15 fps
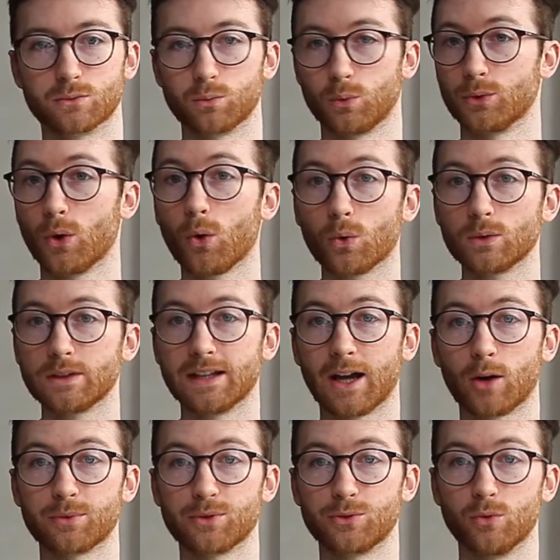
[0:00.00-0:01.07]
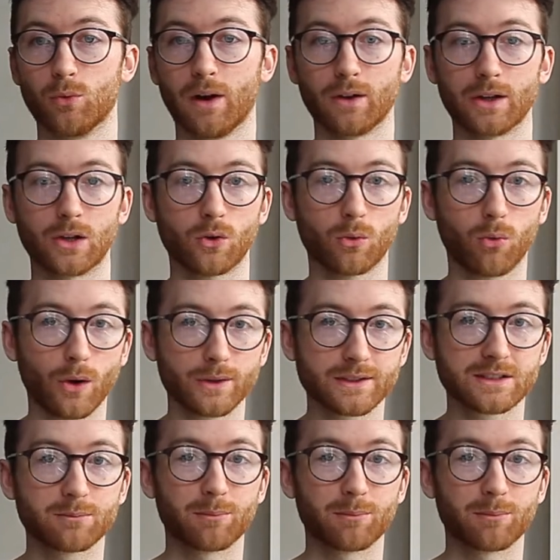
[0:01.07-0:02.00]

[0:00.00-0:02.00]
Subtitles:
will not only help you do well in quants,